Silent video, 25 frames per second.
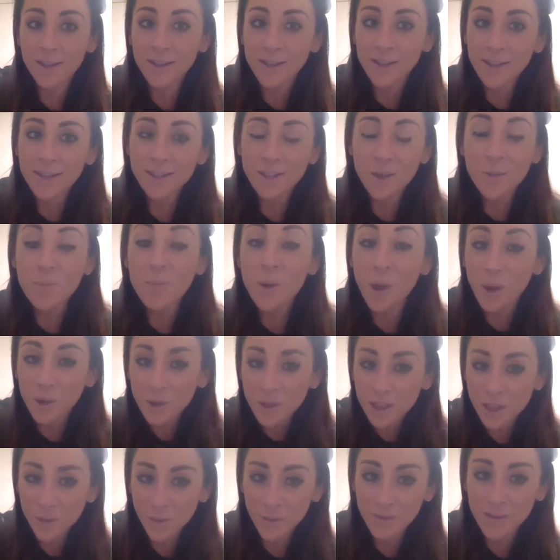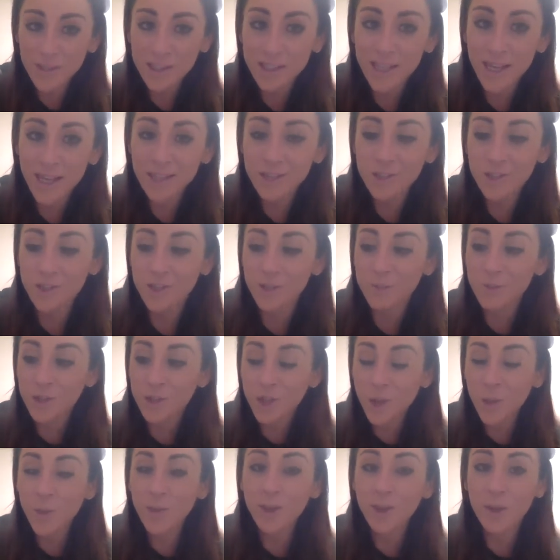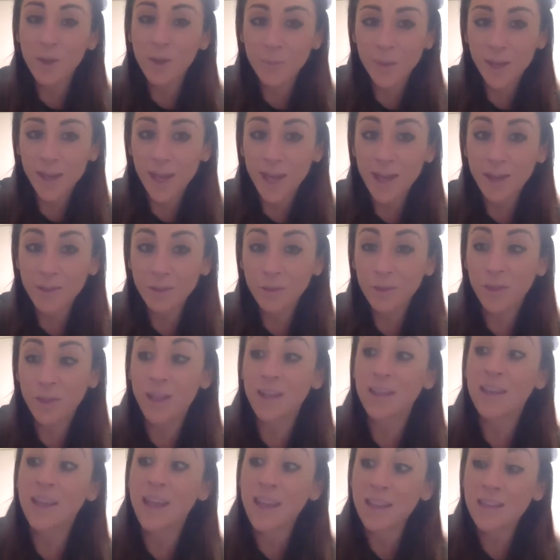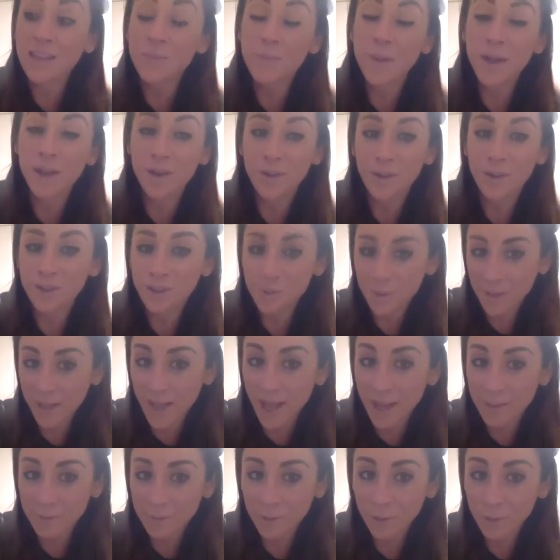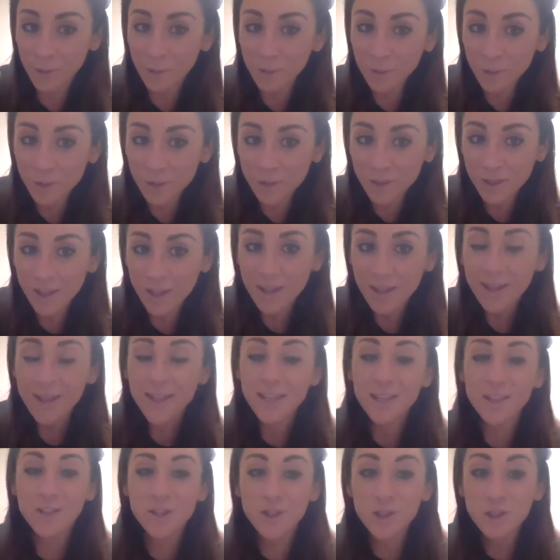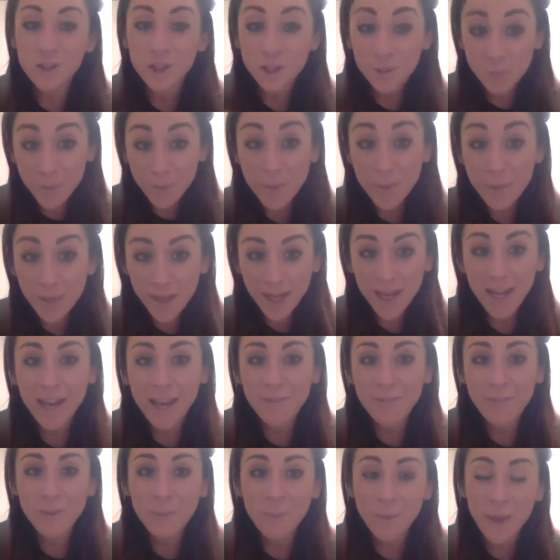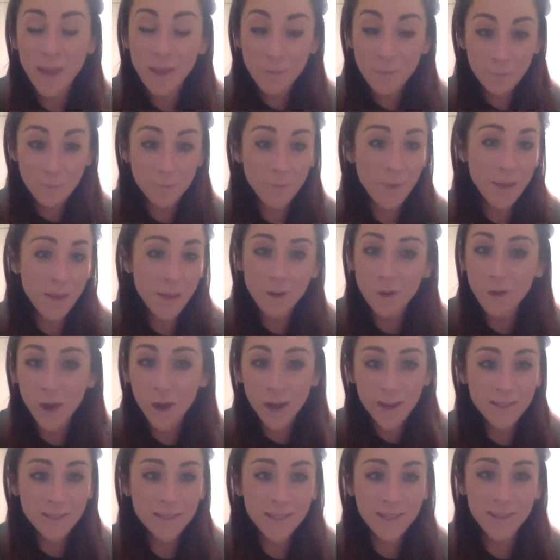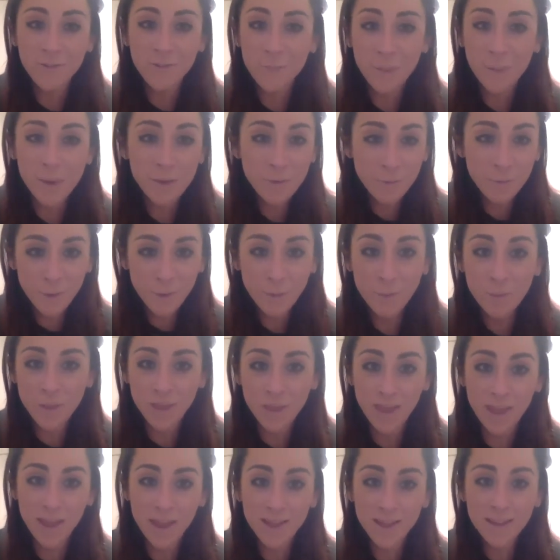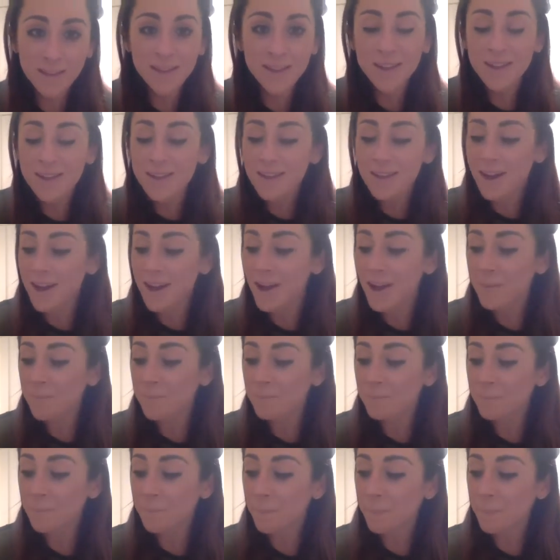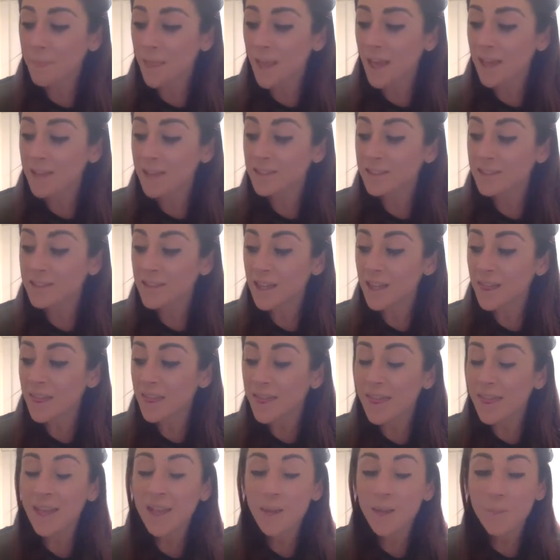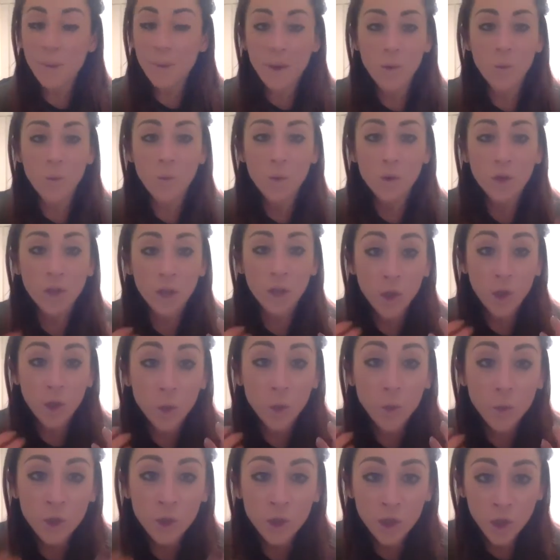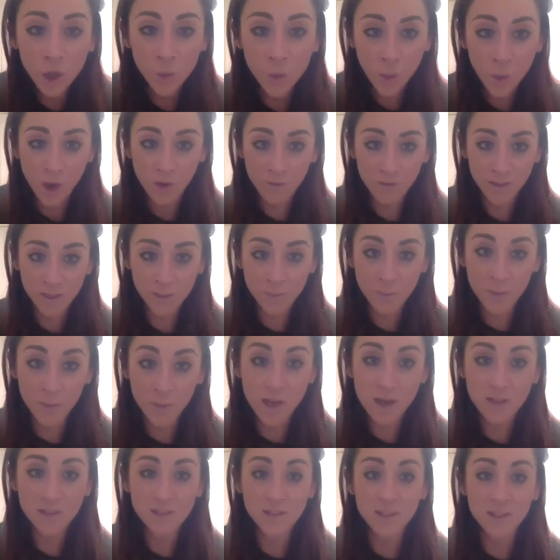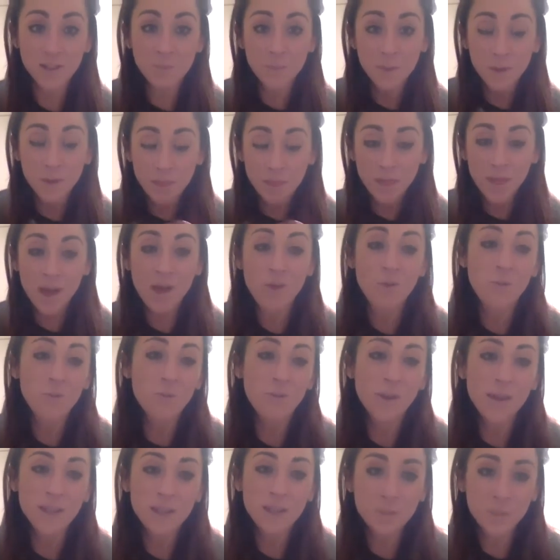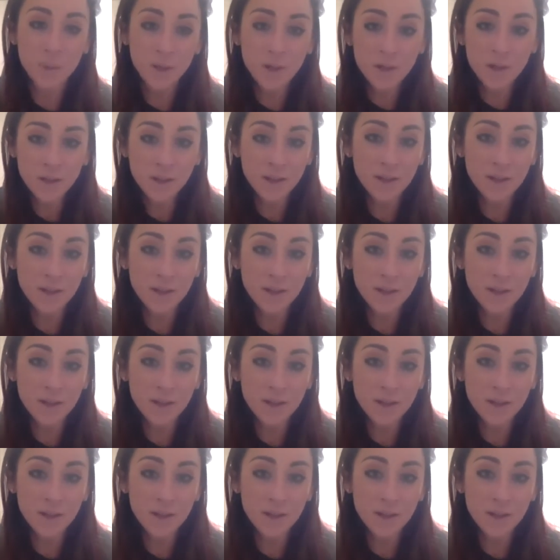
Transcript: So I'm posting with intention. I'm showing that I'm being healthy, and in the background are my capsules. So just be a bit clever, get creative, be fun with it, and think about who you are as a person, and put that on Facebook.